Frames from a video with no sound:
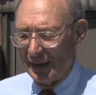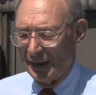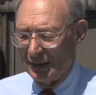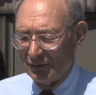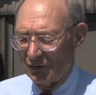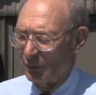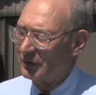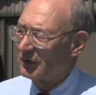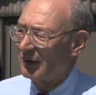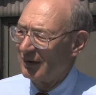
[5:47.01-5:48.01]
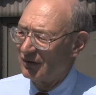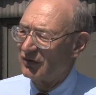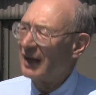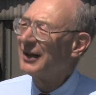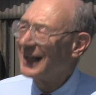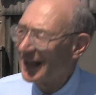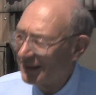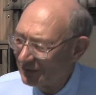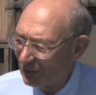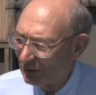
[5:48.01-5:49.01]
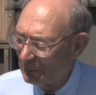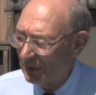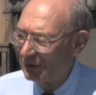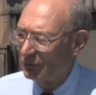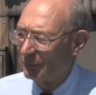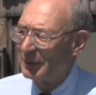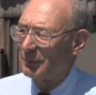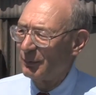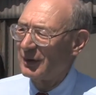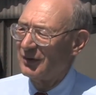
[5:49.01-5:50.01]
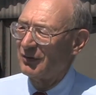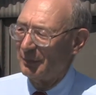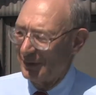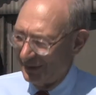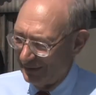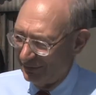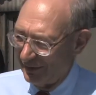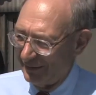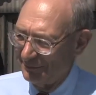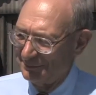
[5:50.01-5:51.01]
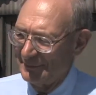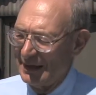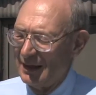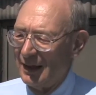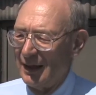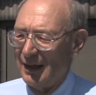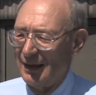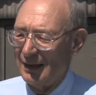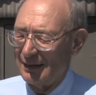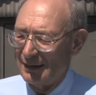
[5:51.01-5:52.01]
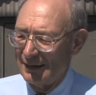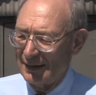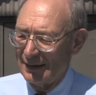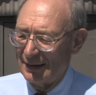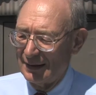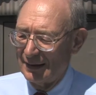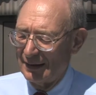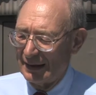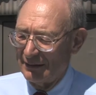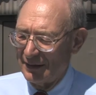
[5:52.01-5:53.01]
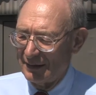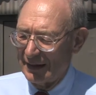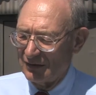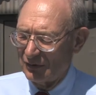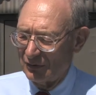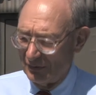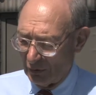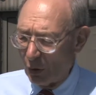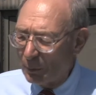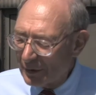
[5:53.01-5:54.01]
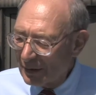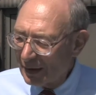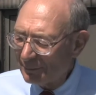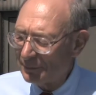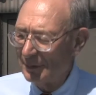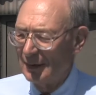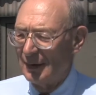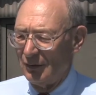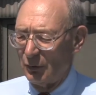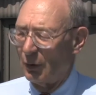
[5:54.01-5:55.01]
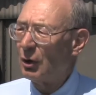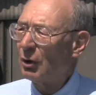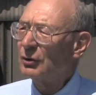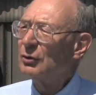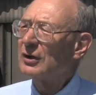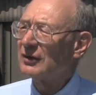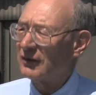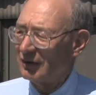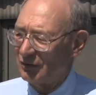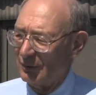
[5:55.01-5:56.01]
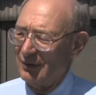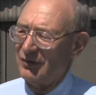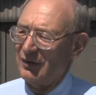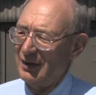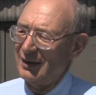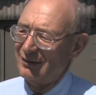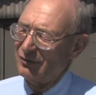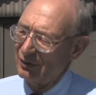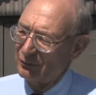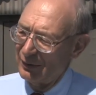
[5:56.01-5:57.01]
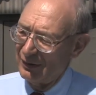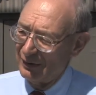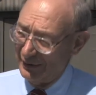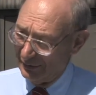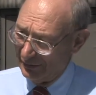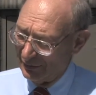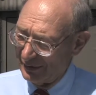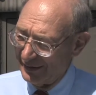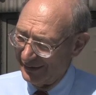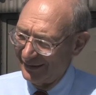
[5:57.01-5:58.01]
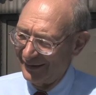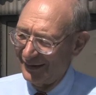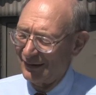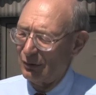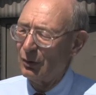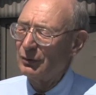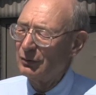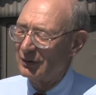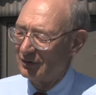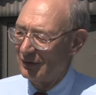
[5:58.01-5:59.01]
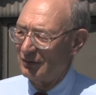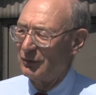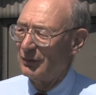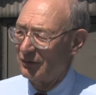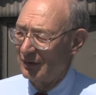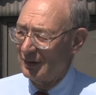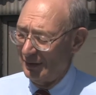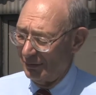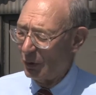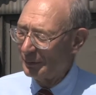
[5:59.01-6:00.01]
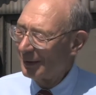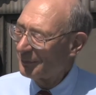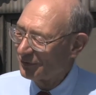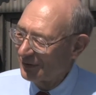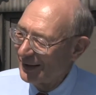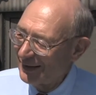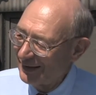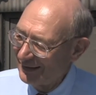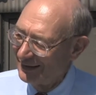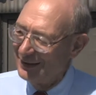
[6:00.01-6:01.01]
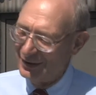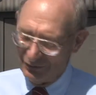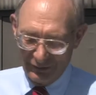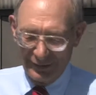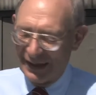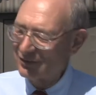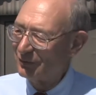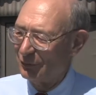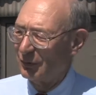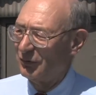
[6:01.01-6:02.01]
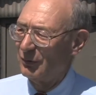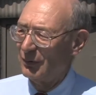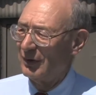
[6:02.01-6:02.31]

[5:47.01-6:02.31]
And so we started Sunday night star parties for people with disabilities then. And I think that's opened up to a whole new constituency in the central Illinois area, a whole new constituency, opened up the sky to lots of folks who would